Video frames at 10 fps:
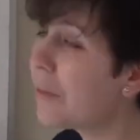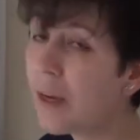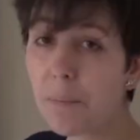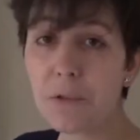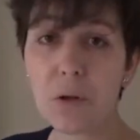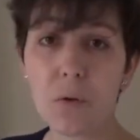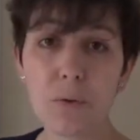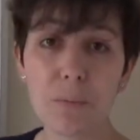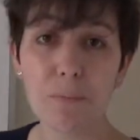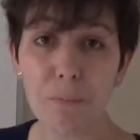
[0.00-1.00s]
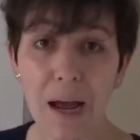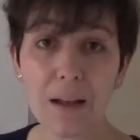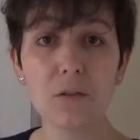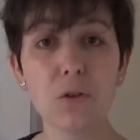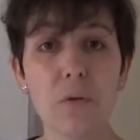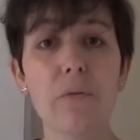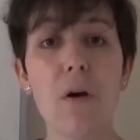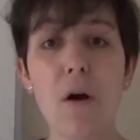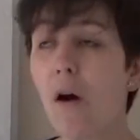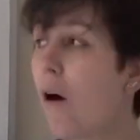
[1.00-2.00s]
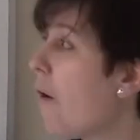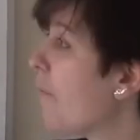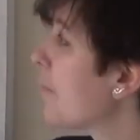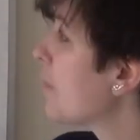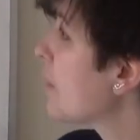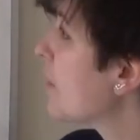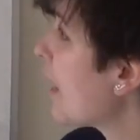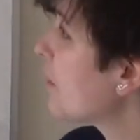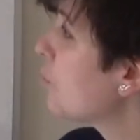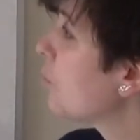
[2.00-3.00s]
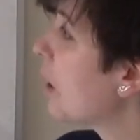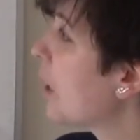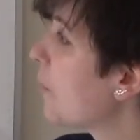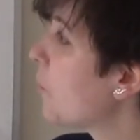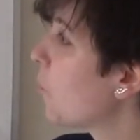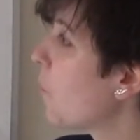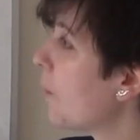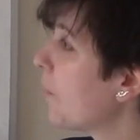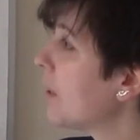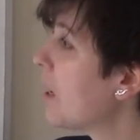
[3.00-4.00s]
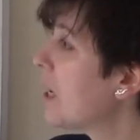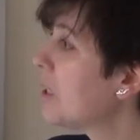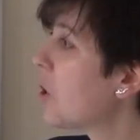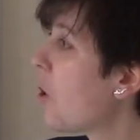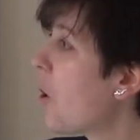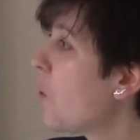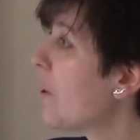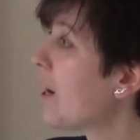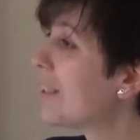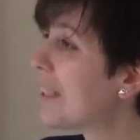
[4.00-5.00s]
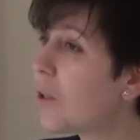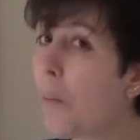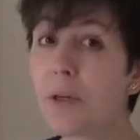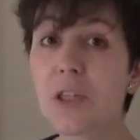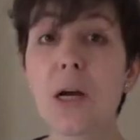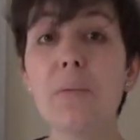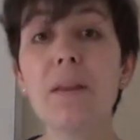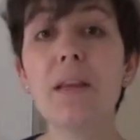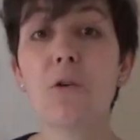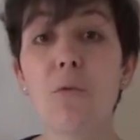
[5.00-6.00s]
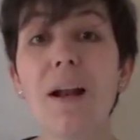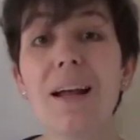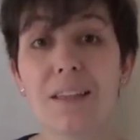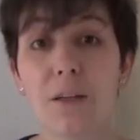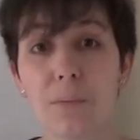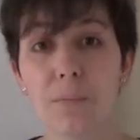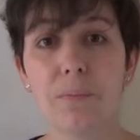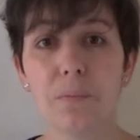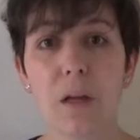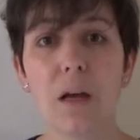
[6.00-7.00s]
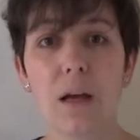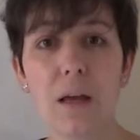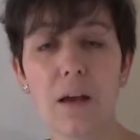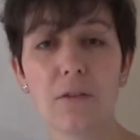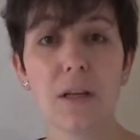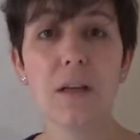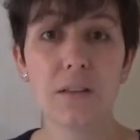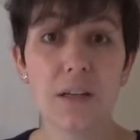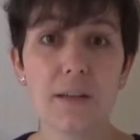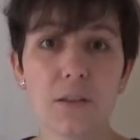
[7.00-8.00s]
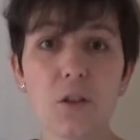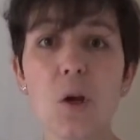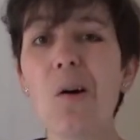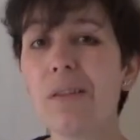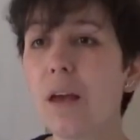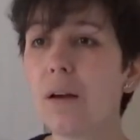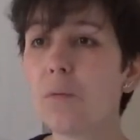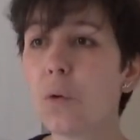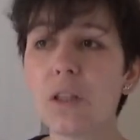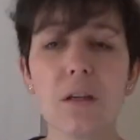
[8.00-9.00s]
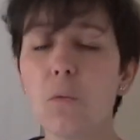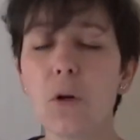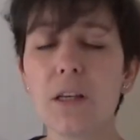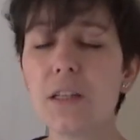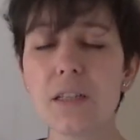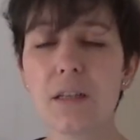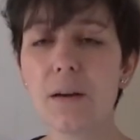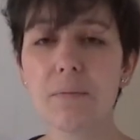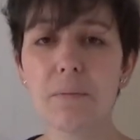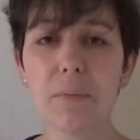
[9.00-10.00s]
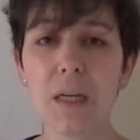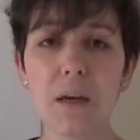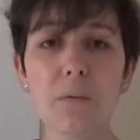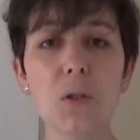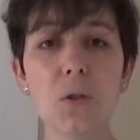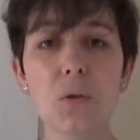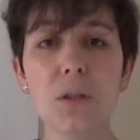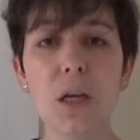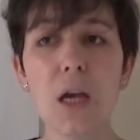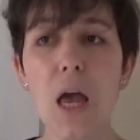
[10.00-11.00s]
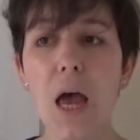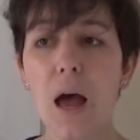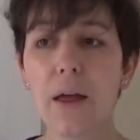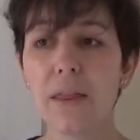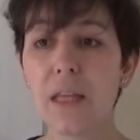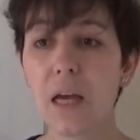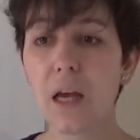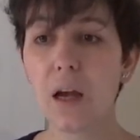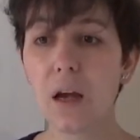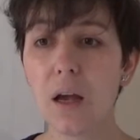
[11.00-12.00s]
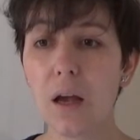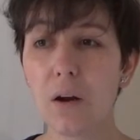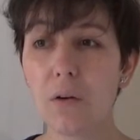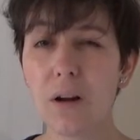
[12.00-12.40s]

the absolute values of that unit labor requirement. So we are just observing the relative terms. So we just can be able to see the